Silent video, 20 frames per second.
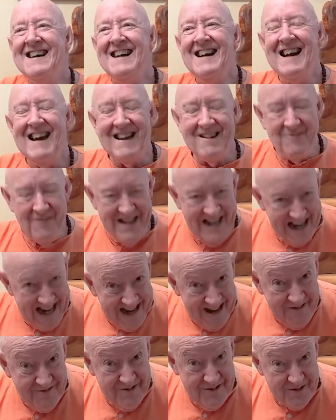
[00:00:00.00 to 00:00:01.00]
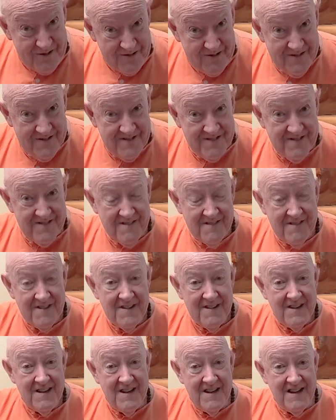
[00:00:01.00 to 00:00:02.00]
And we have to.
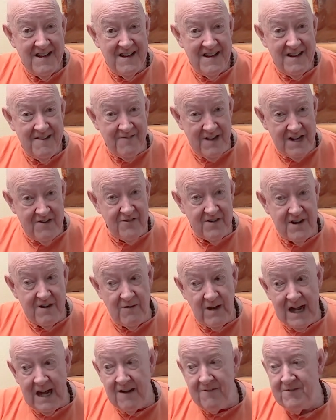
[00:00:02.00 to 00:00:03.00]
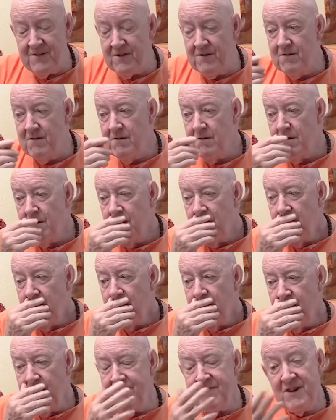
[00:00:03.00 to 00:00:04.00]
Eventually we have to.
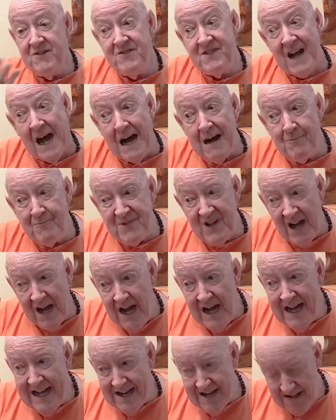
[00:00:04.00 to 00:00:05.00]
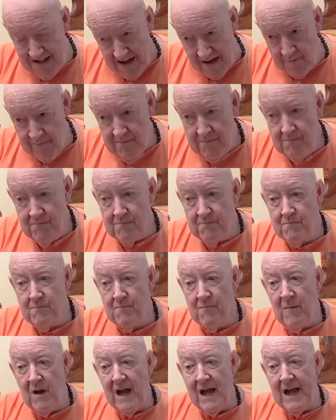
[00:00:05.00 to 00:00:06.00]
We have to stop tying them
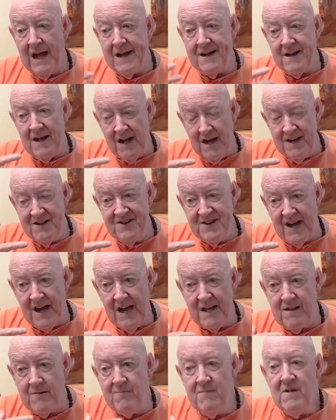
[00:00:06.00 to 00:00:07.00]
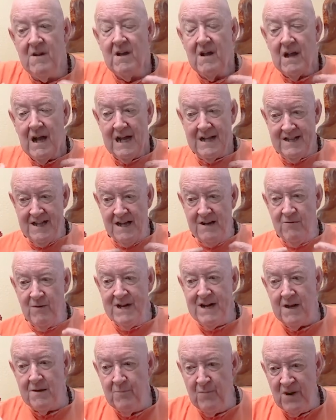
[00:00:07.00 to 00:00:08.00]
and untie them. And then we
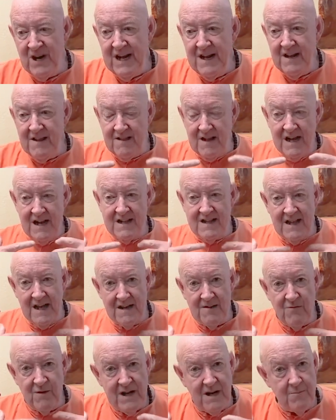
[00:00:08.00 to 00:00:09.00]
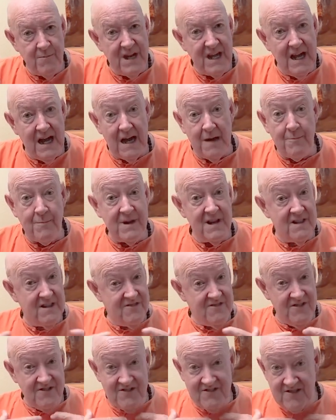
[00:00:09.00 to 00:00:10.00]
can breathe, and then we can be happy.
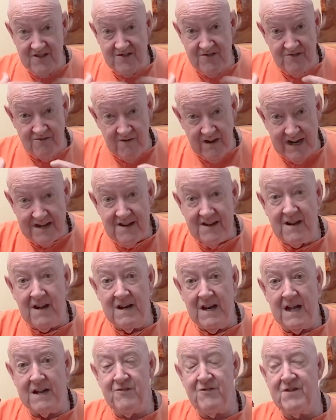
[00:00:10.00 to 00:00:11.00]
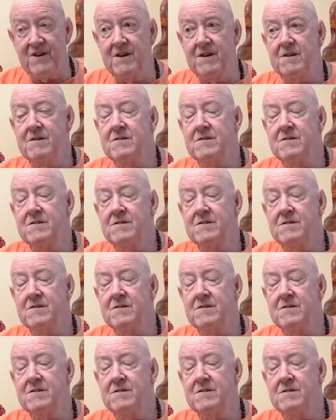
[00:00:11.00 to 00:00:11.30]
This is the direct connection.